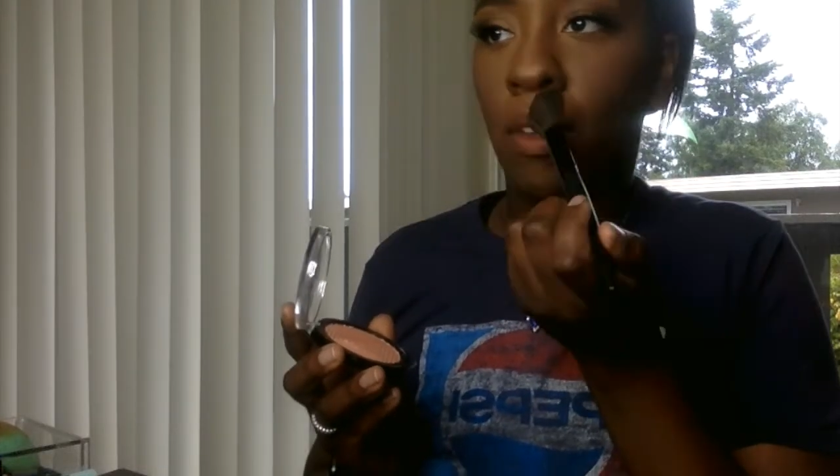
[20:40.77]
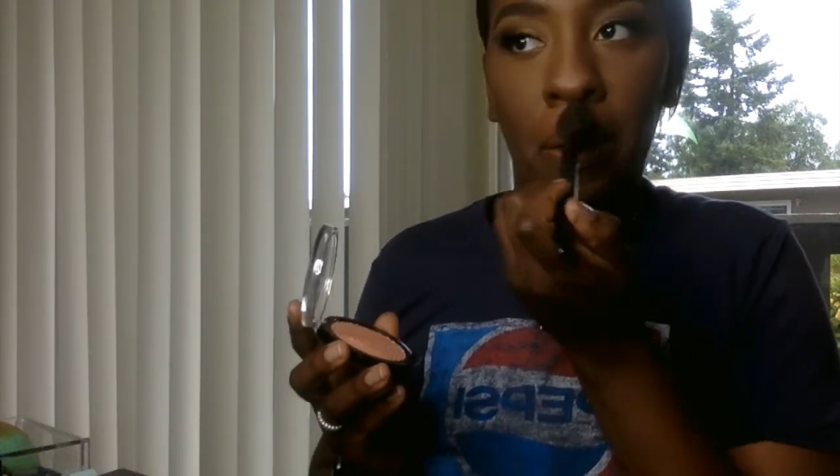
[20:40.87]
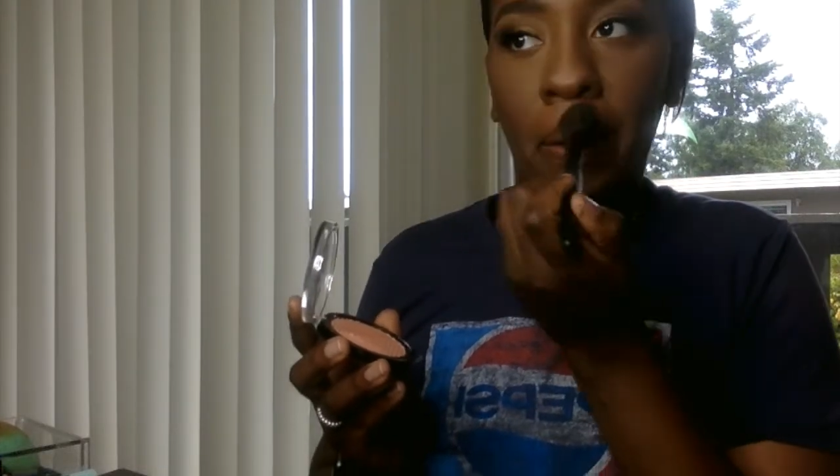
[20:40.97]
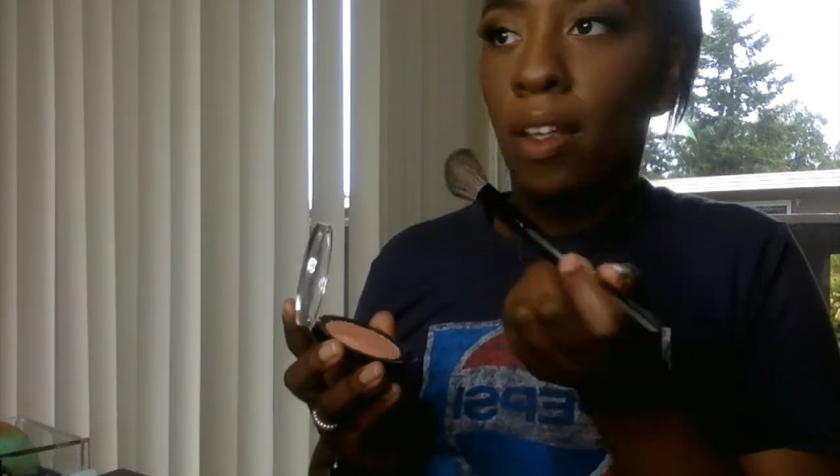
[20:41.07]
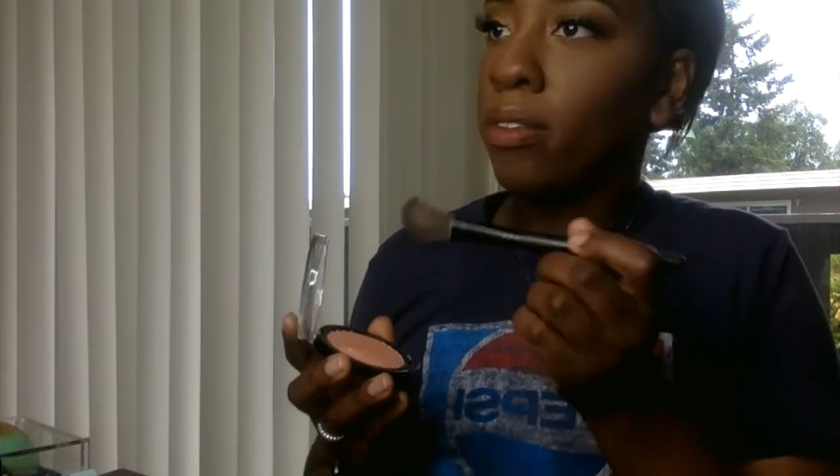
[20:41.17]

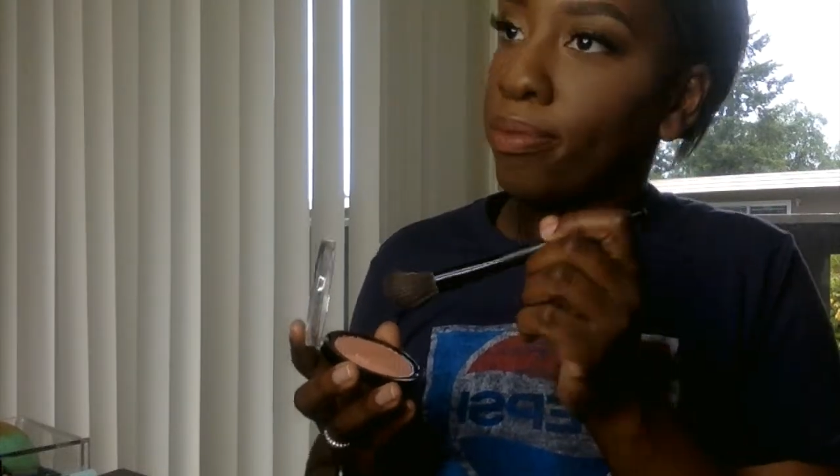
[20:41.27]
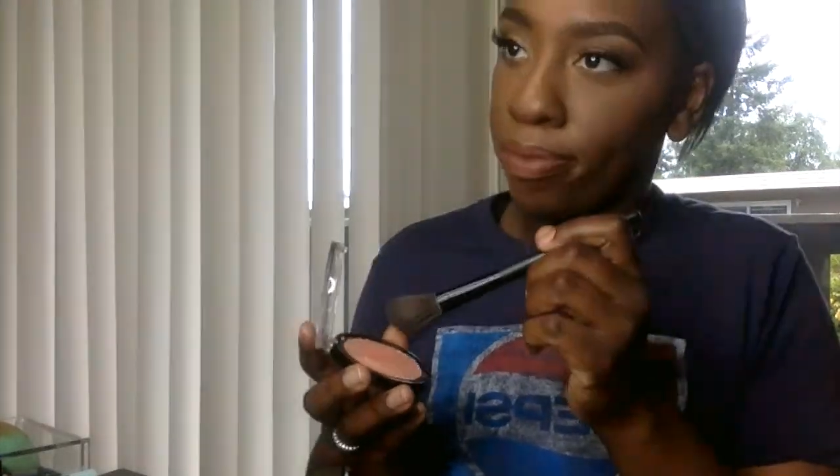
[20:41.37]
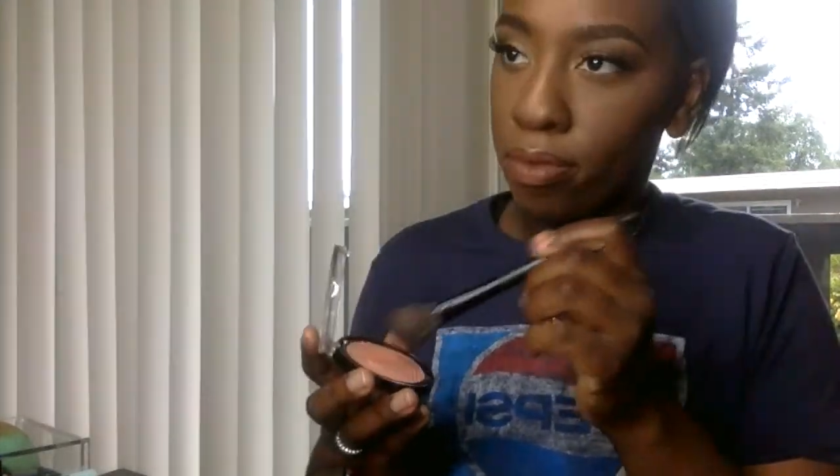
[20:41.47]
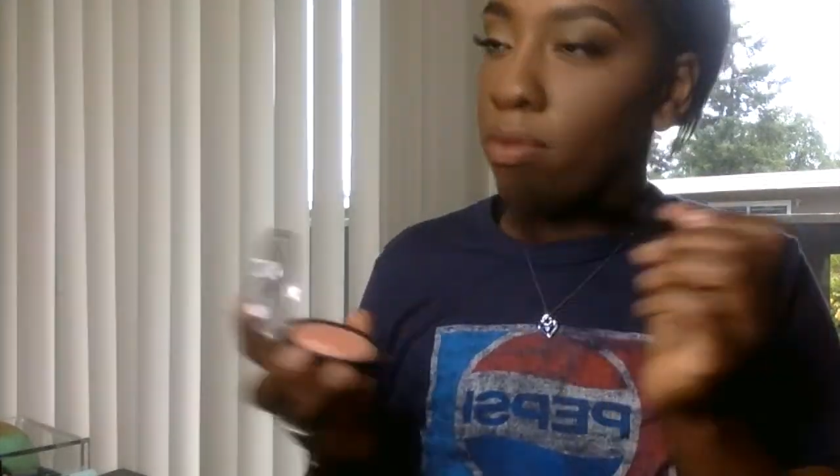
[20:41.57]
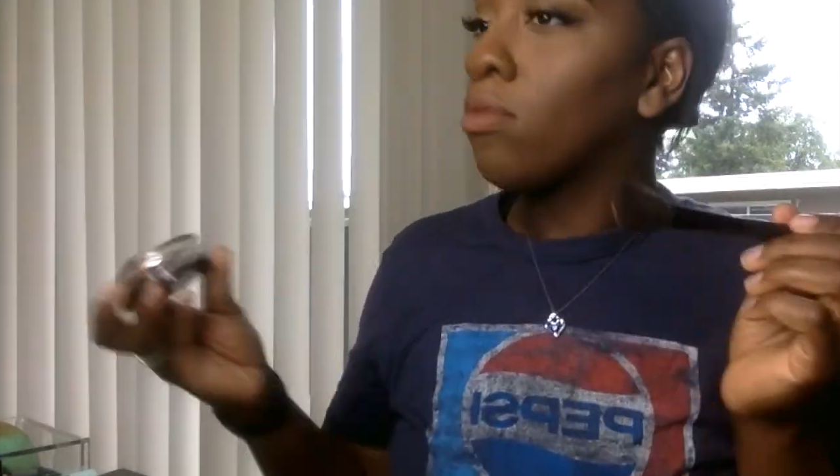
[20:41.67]
driving me
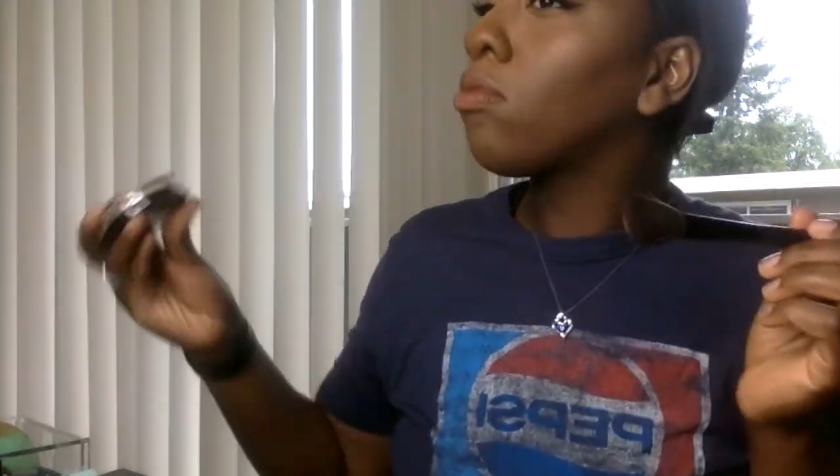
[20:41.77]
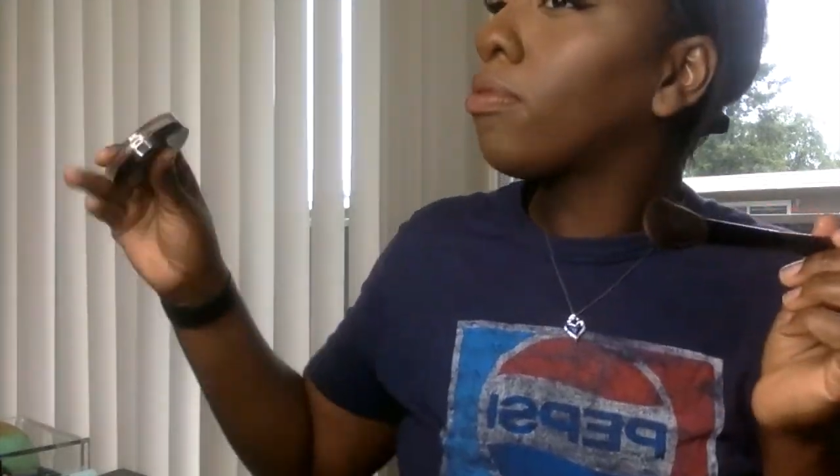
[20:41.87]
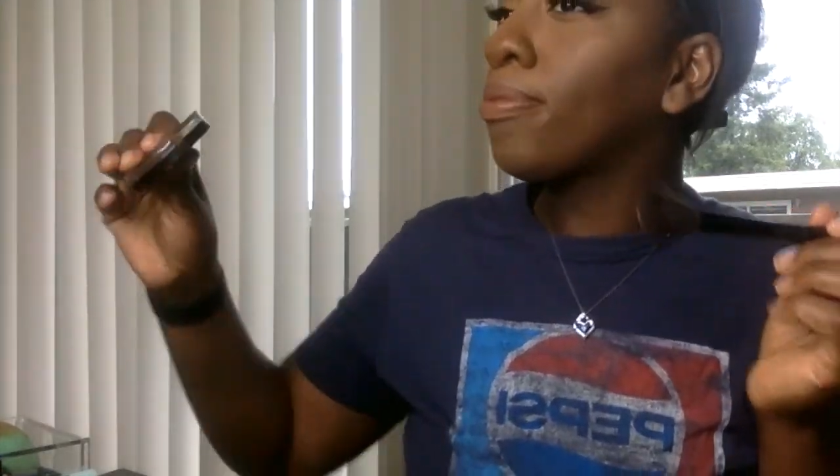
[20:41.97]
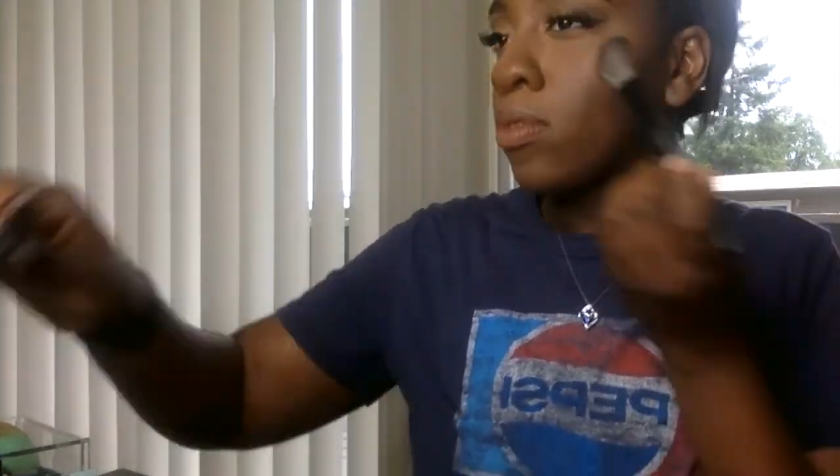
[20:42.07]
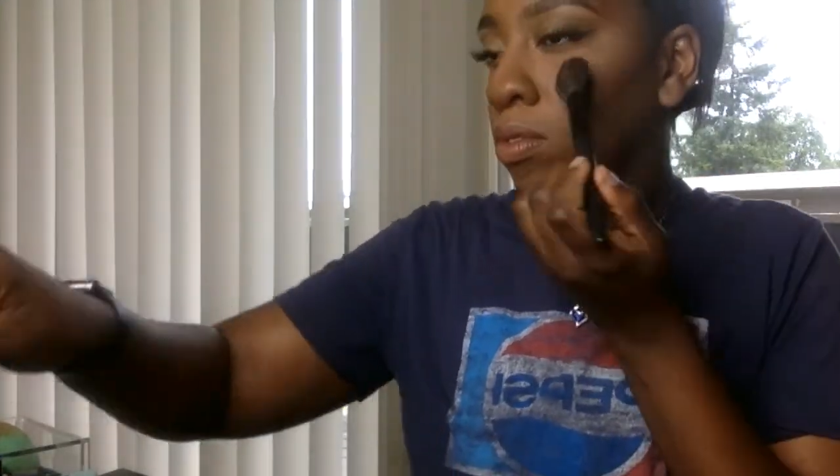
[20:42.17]

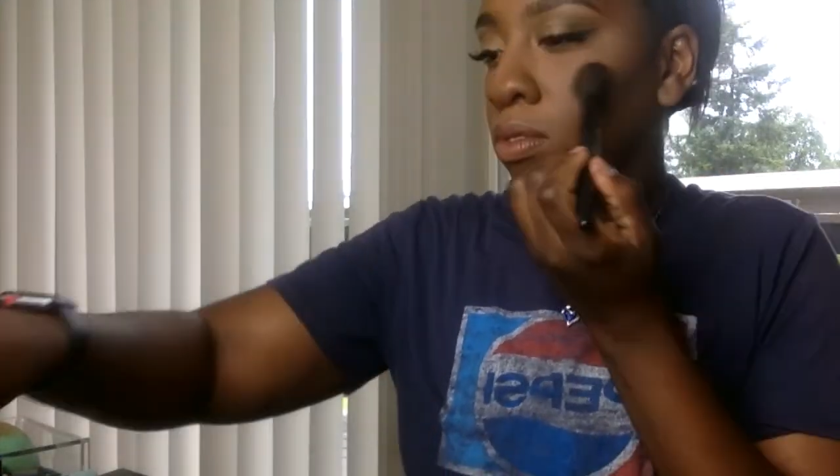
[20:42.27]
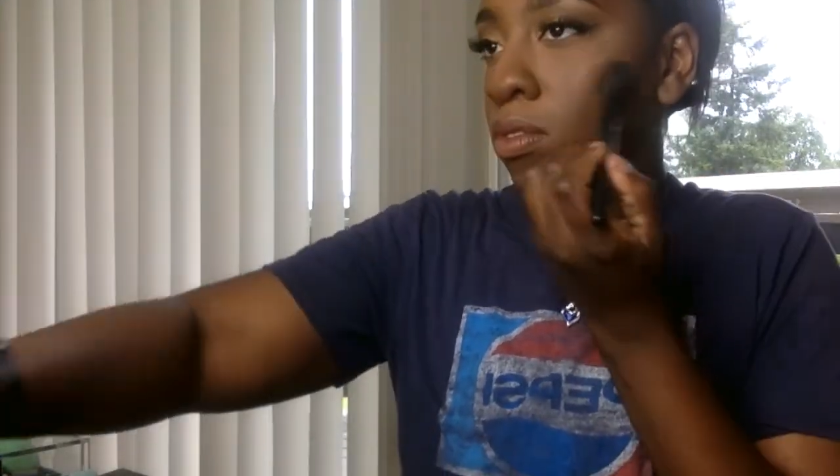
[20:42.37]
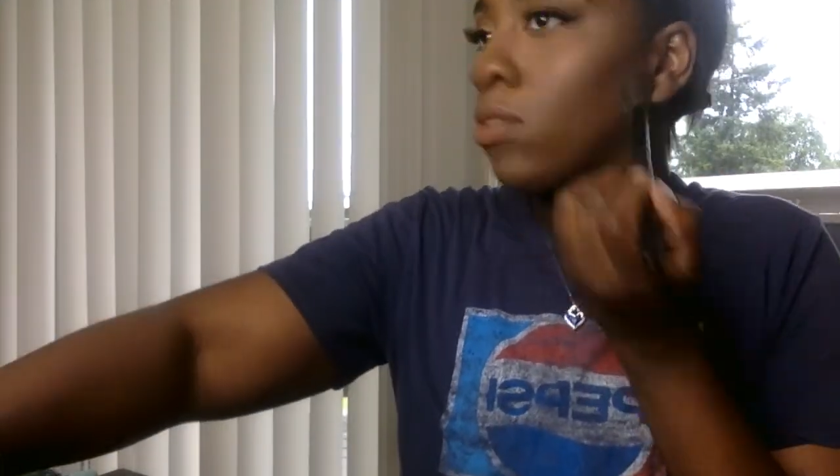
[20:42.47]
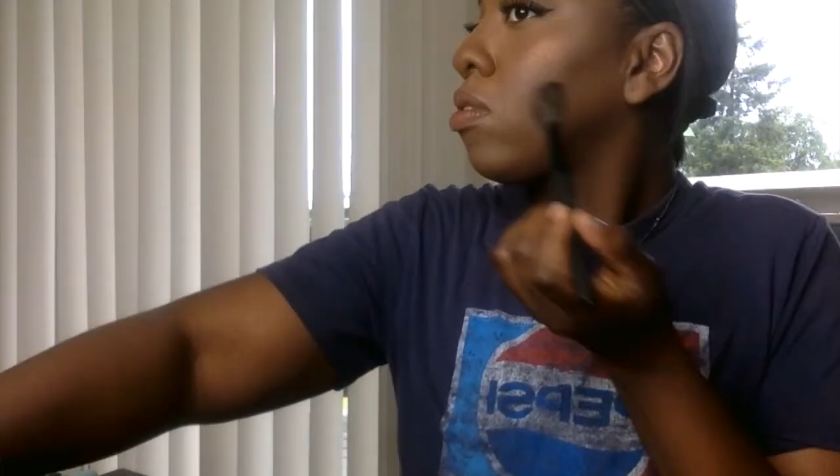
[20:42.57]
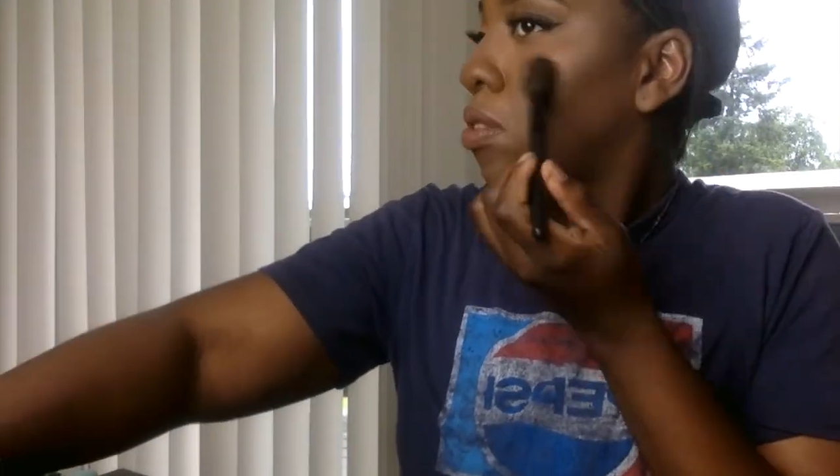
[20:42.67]

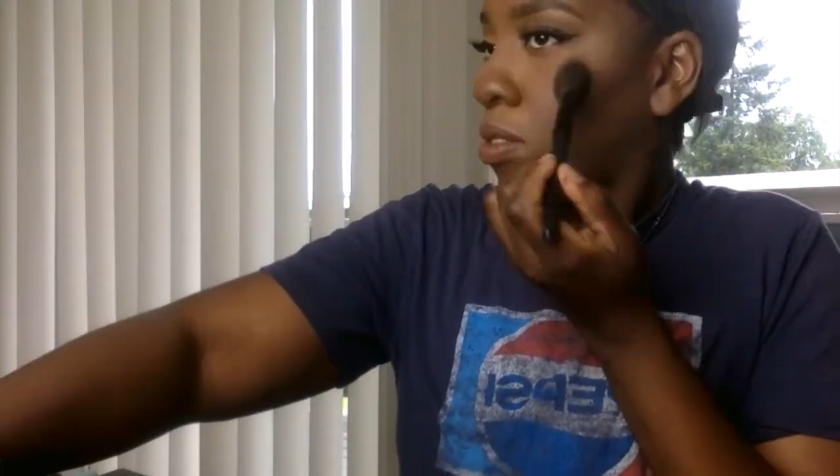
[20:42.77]
crazy,